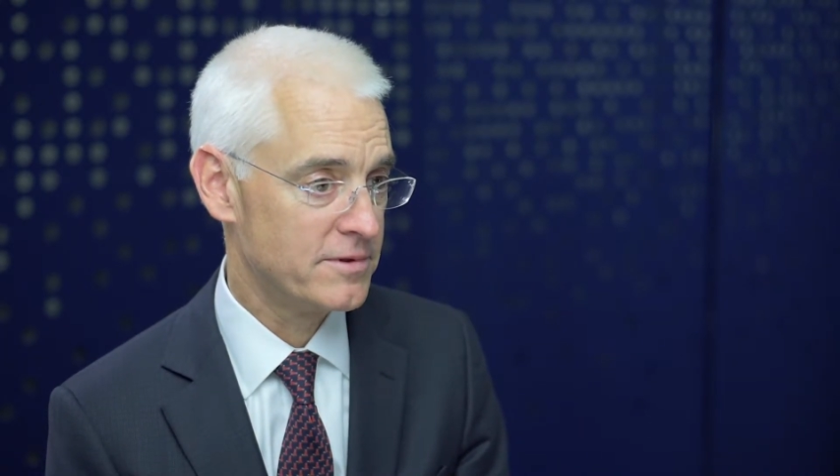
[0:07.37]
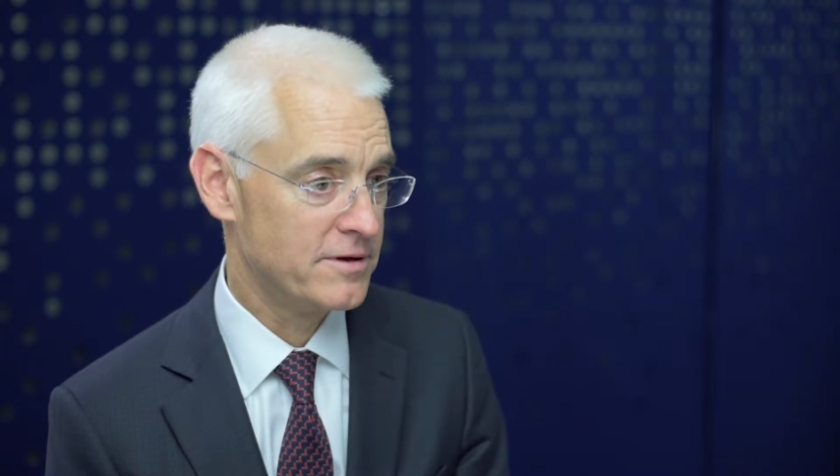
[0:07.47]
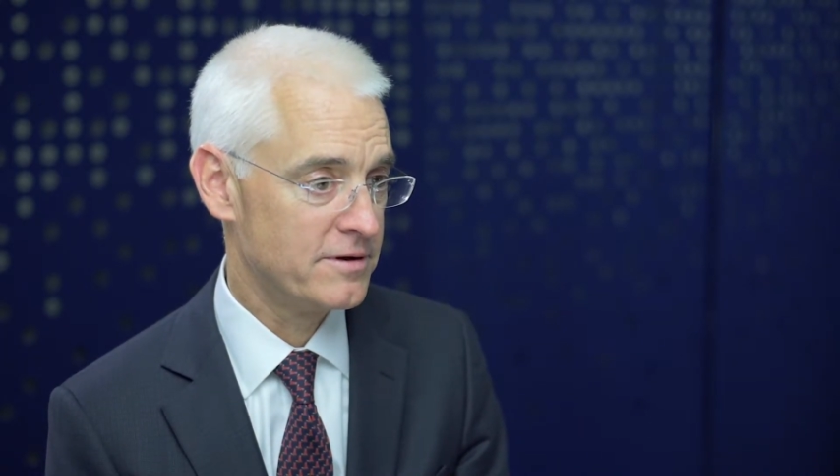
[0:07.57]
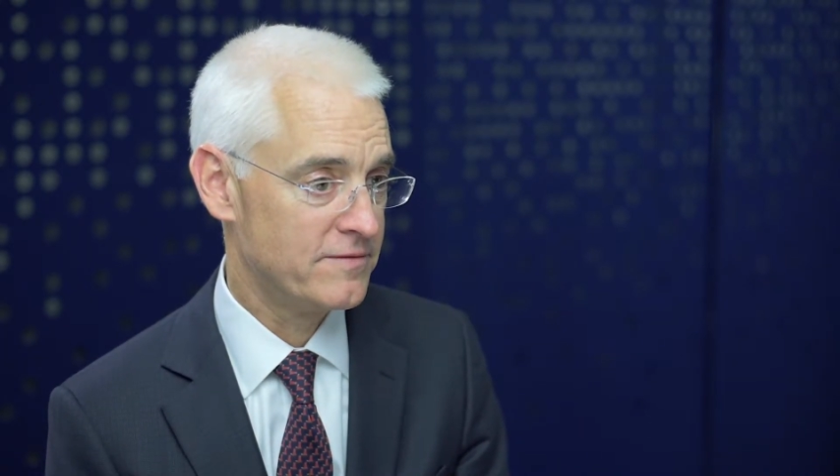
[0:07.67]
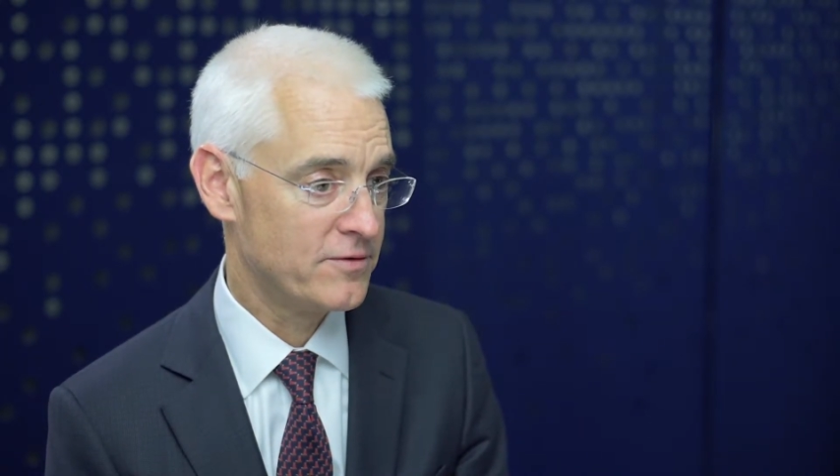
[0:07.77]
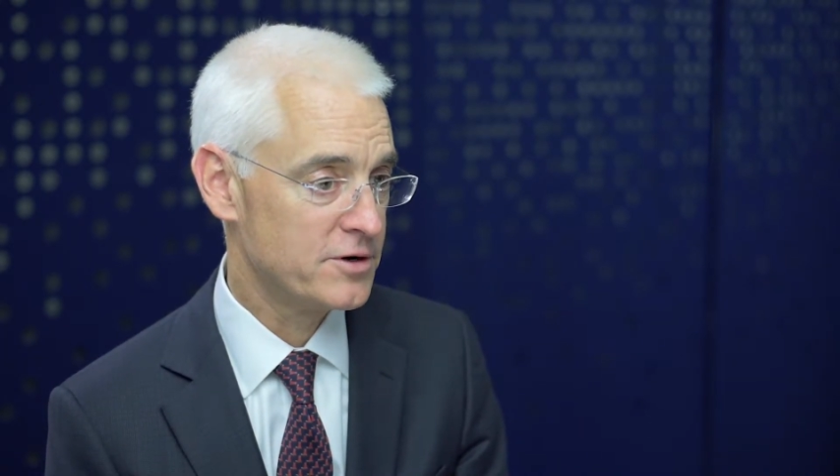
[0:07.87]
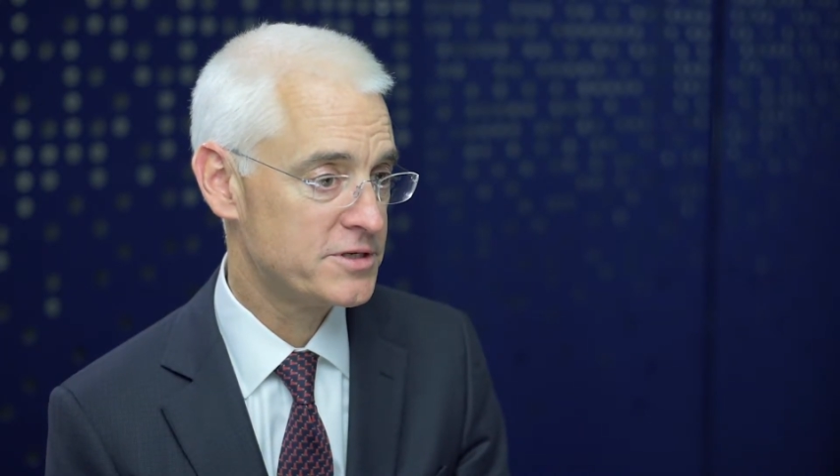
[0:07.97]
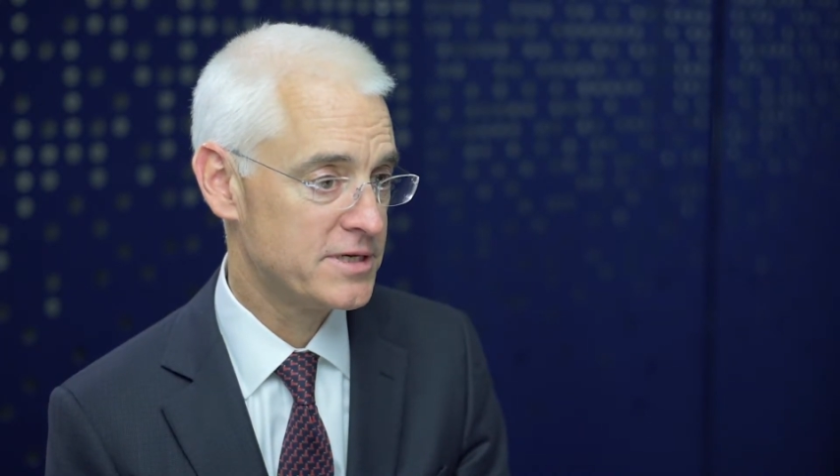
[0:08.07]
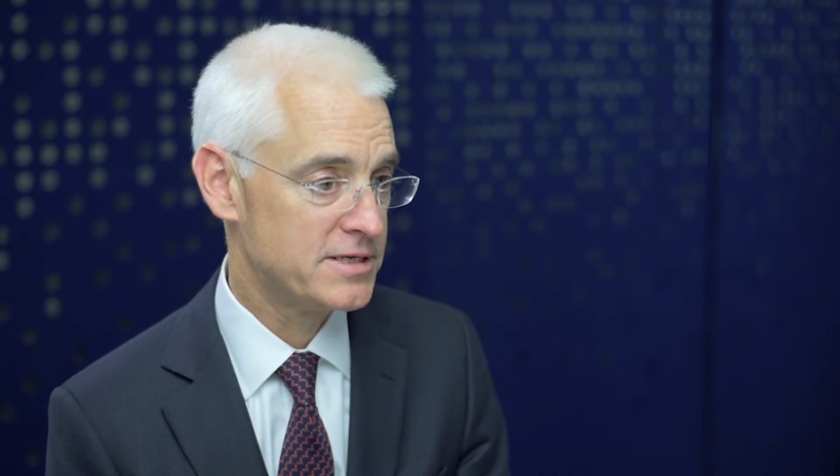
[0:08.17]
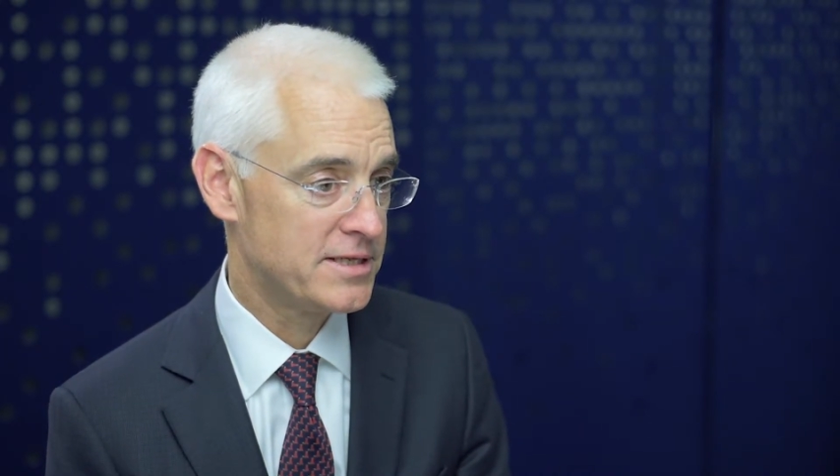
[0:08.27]
The
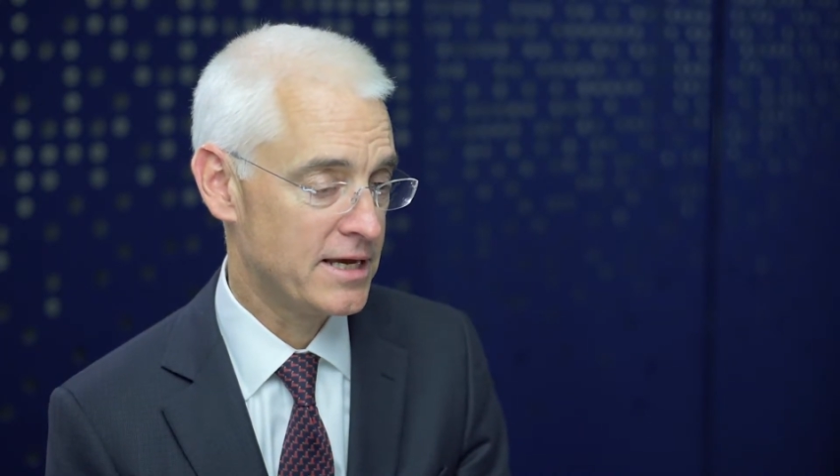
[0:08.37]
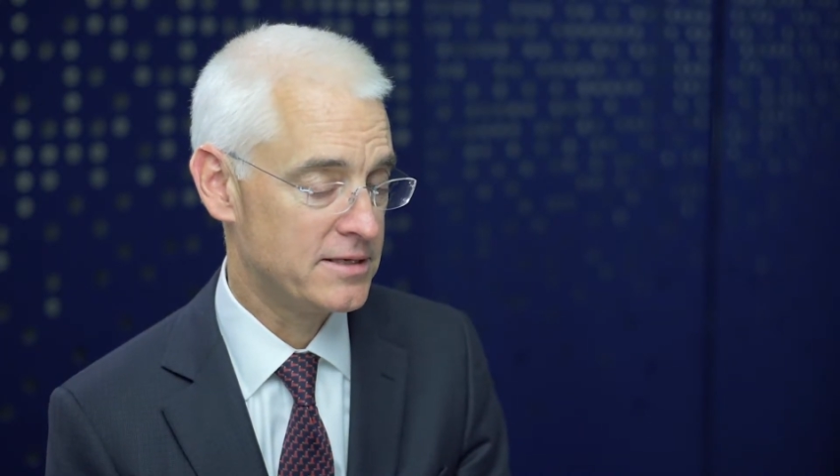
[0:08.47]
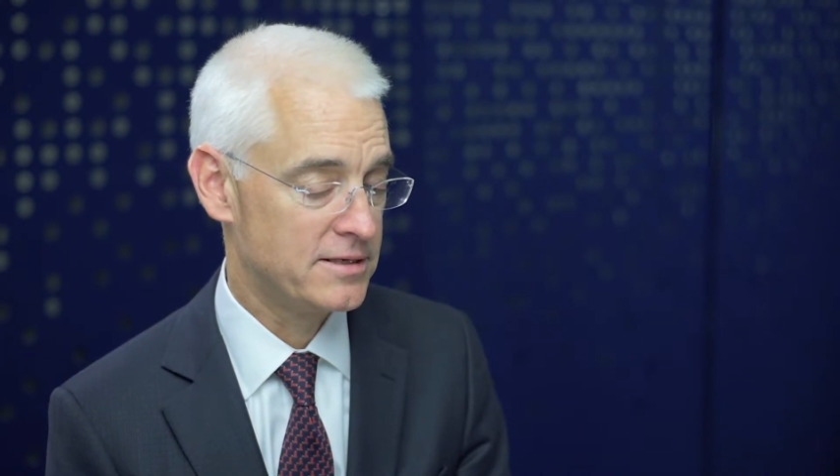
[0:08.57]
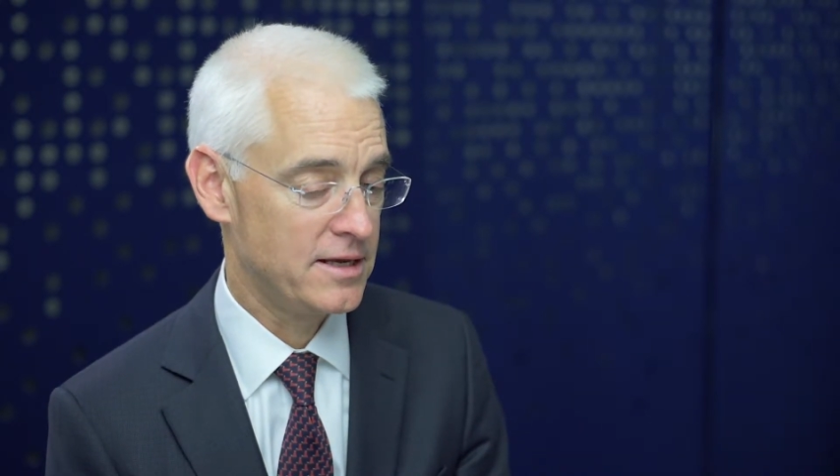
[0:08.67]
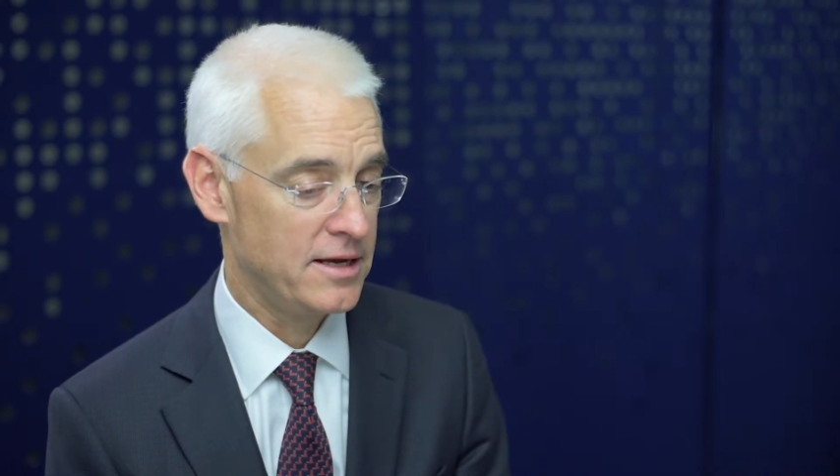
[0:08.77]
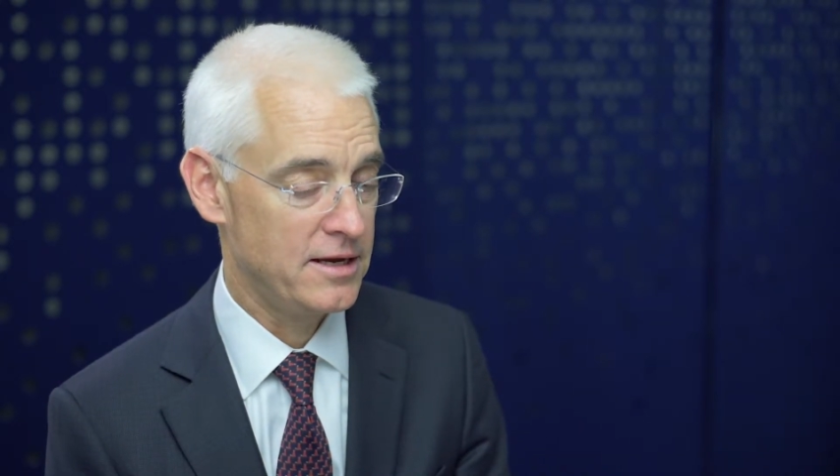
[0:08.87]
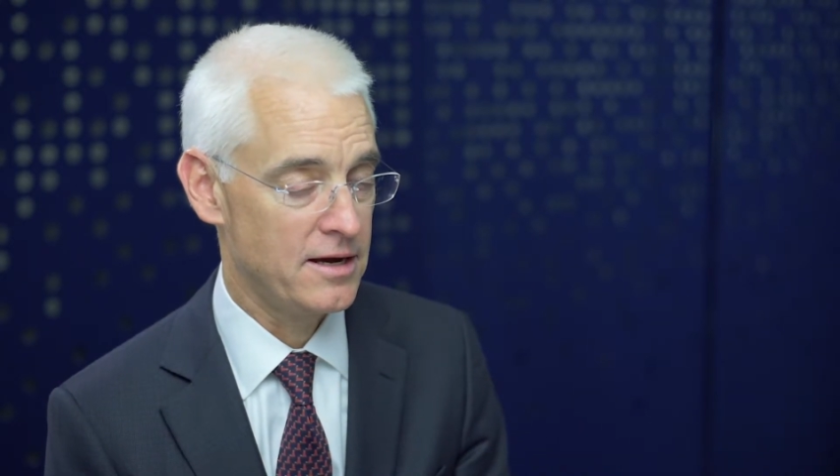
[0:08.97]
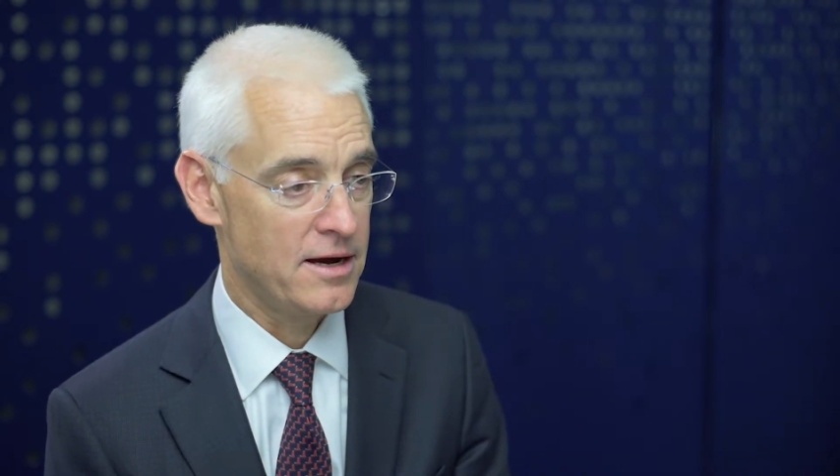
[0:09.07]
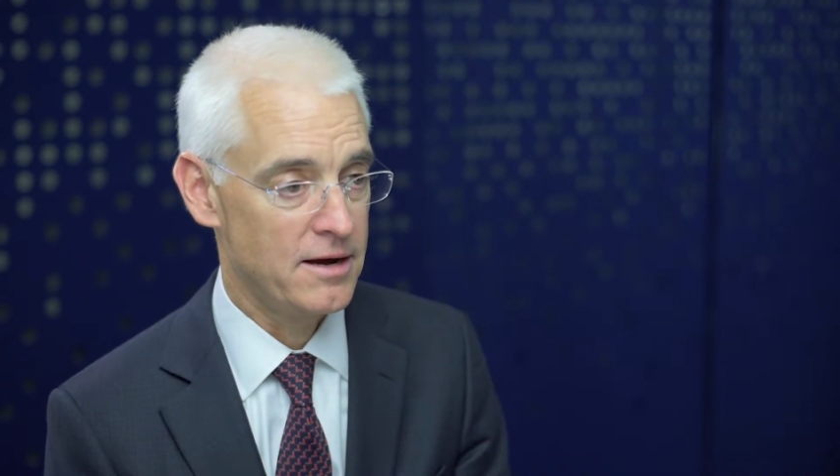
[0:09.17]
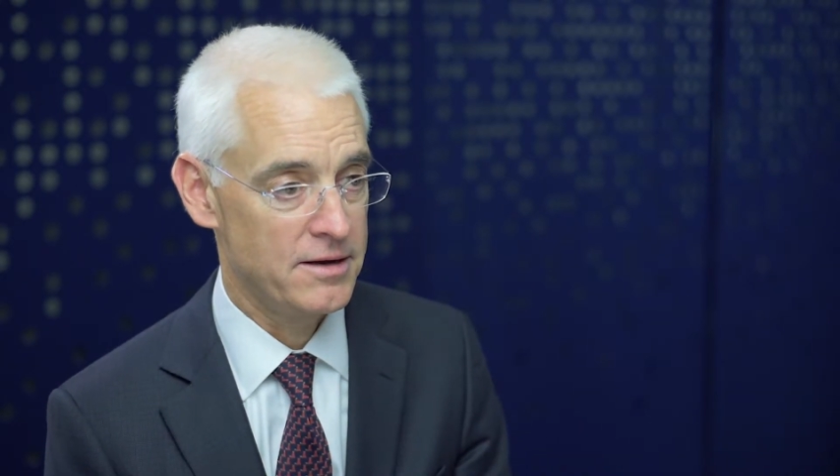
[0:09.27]
first is that
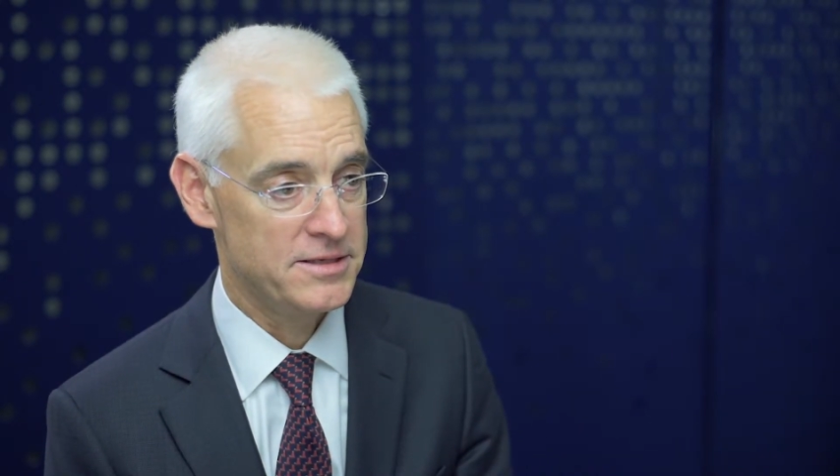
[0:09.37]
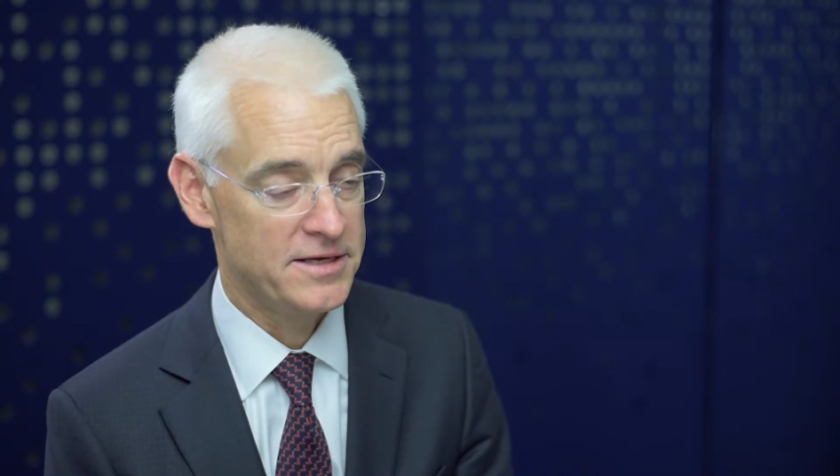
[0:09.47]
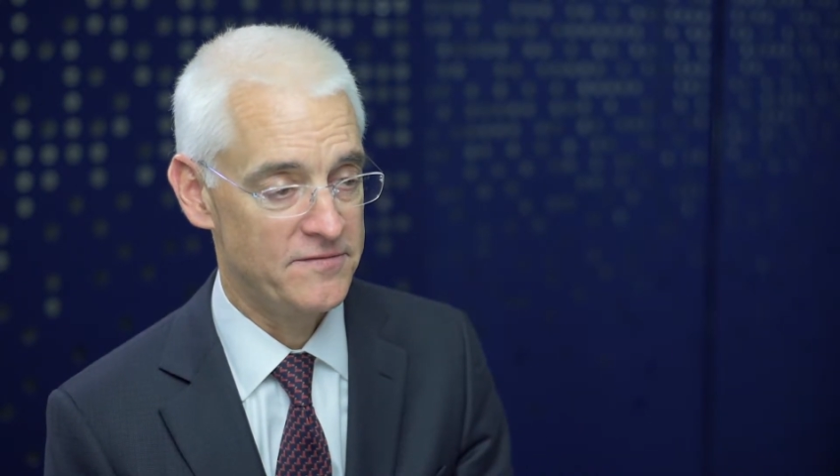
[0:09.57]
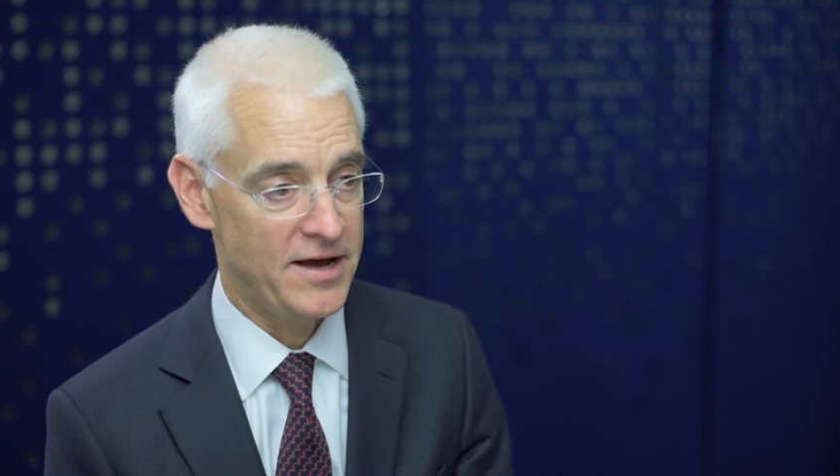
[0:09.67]
the